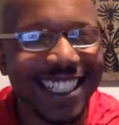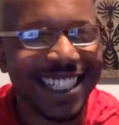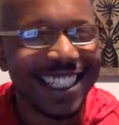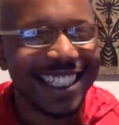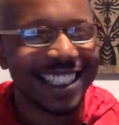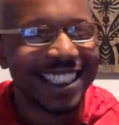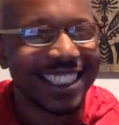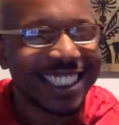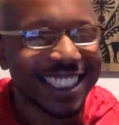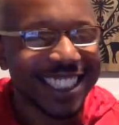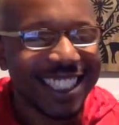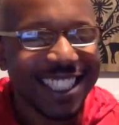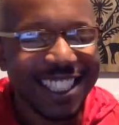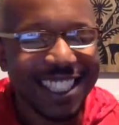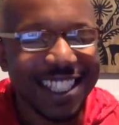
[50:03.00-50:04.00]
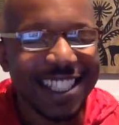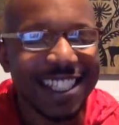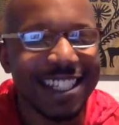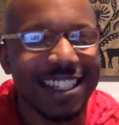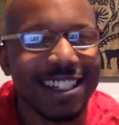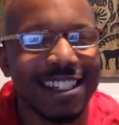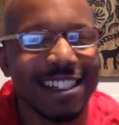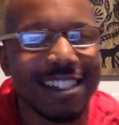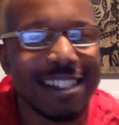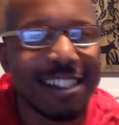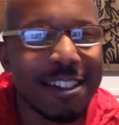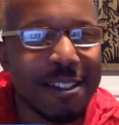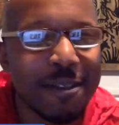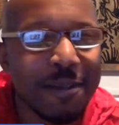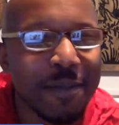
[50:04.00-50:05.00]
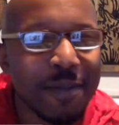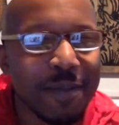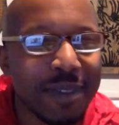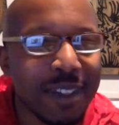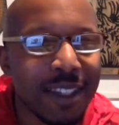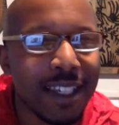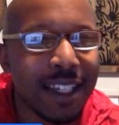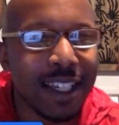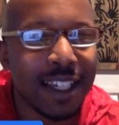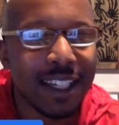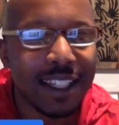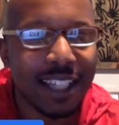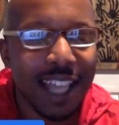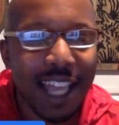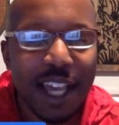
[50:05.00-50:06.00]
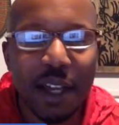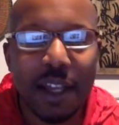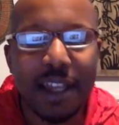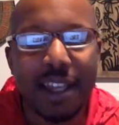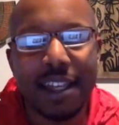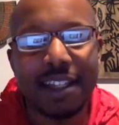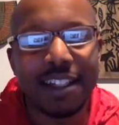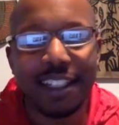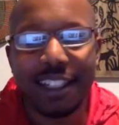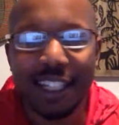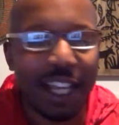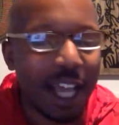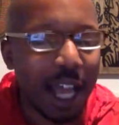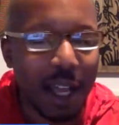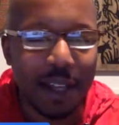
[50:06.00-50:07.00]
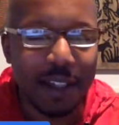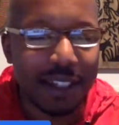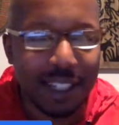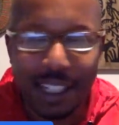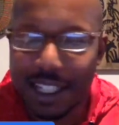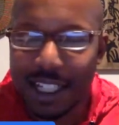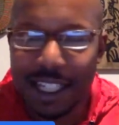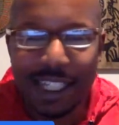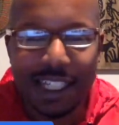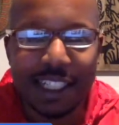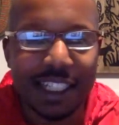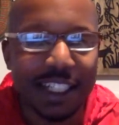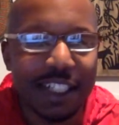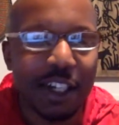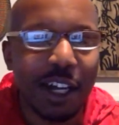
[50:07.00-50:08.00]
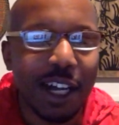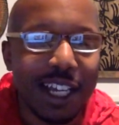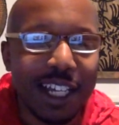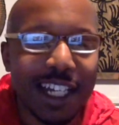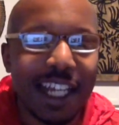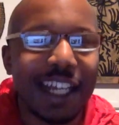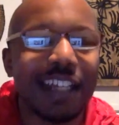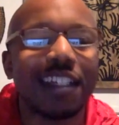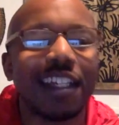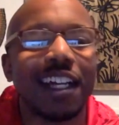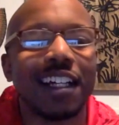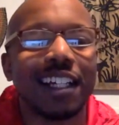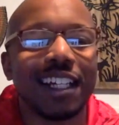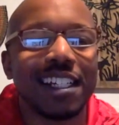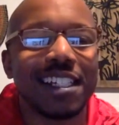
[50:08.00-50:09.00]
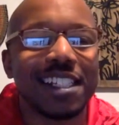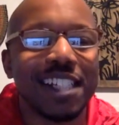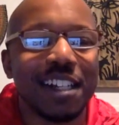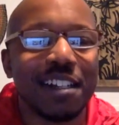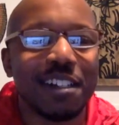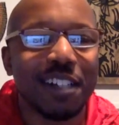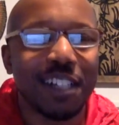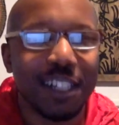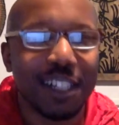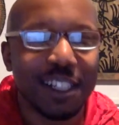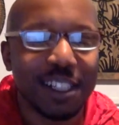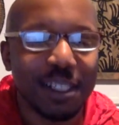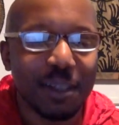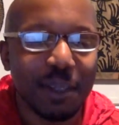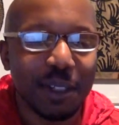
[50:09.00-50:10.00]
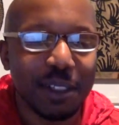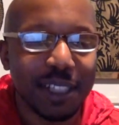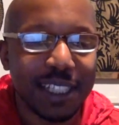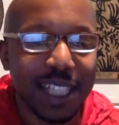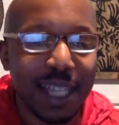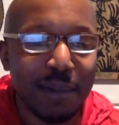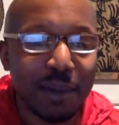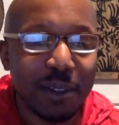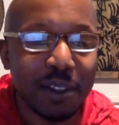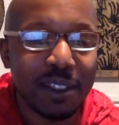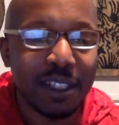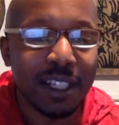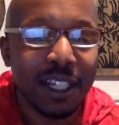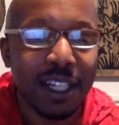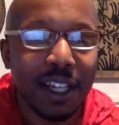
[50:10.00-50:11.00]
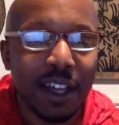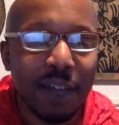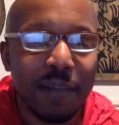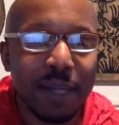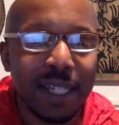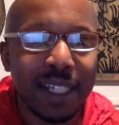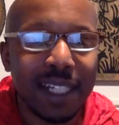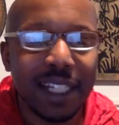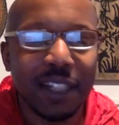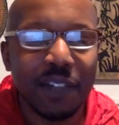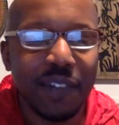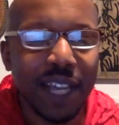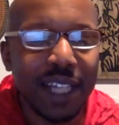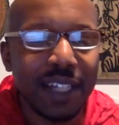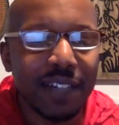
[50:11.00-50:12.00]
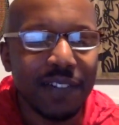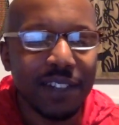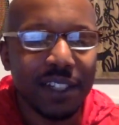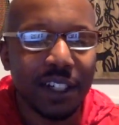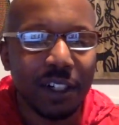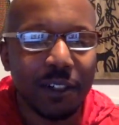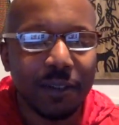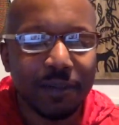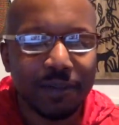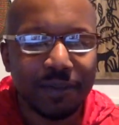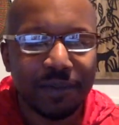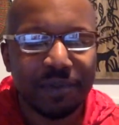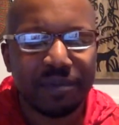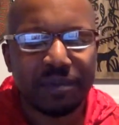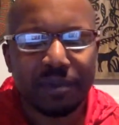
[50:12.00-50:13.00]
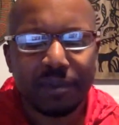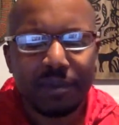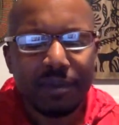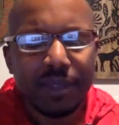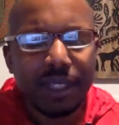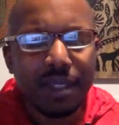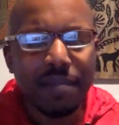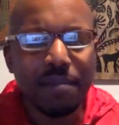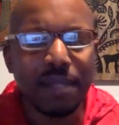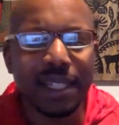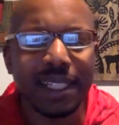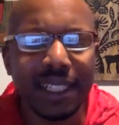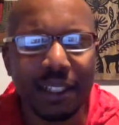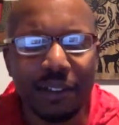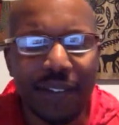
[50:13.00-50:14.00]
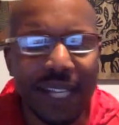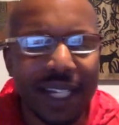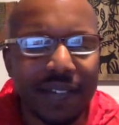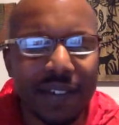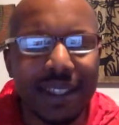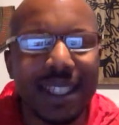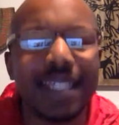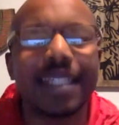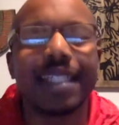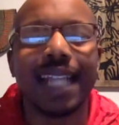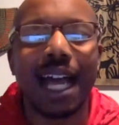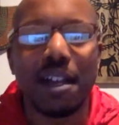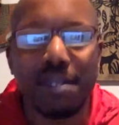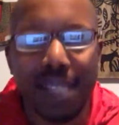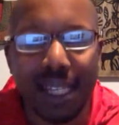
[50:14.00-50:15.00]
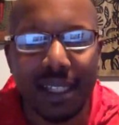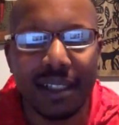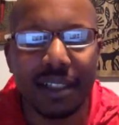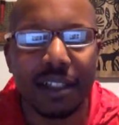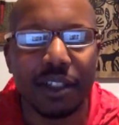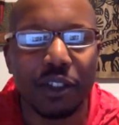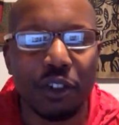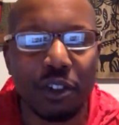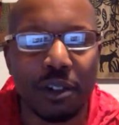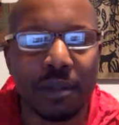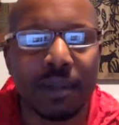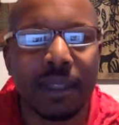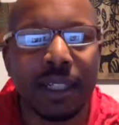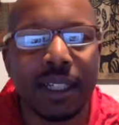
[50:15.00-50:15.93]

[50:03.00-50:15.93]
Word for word: price is not today's price. Yeah, and facts. And you know, and I, I kind of share uh, some of those examples of being innovative, you know, being innovative and thinking outside of the norm.